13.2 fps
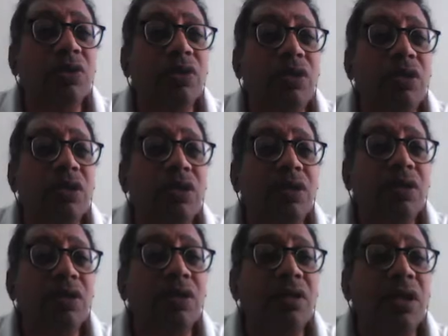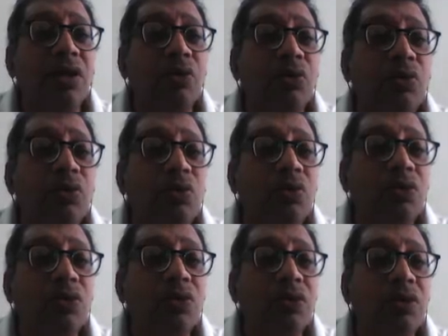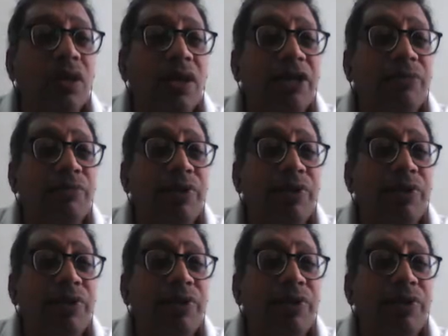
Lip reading: Okay. Now, let